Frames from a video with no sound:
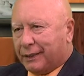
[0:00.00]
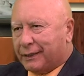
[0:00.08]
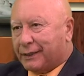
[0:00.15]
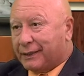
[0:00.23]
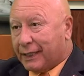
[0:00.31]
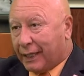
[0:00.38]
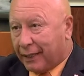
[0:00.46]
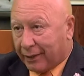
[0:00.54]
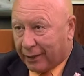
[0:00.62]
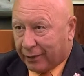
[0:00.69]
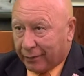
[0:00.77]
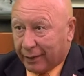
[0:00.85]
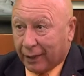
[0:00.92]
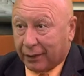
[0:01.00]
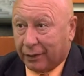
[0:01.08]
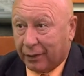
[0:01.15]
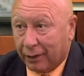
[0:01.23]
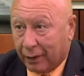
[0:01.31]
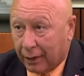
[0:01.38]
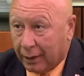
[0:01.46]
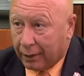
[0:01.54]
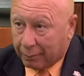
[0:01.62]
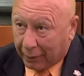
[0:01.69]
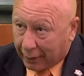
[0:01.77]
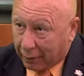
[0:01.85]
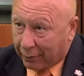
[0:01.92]
Stay there and not. Am
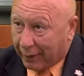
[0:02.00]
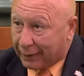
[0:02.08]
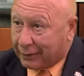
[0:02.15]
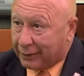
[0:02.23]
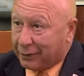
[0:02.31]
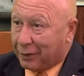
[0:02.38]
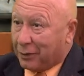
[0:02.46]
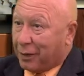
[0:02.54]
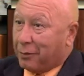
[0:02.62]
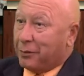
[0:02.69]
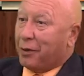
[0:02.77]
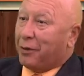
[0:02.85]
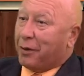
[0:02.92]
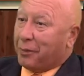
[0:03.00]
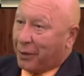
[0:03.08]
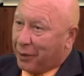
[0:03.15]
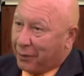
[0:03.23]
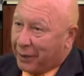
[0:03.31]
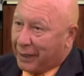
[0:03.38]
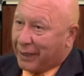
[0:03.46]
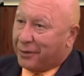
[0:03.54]
I correct? You know where I'm going at?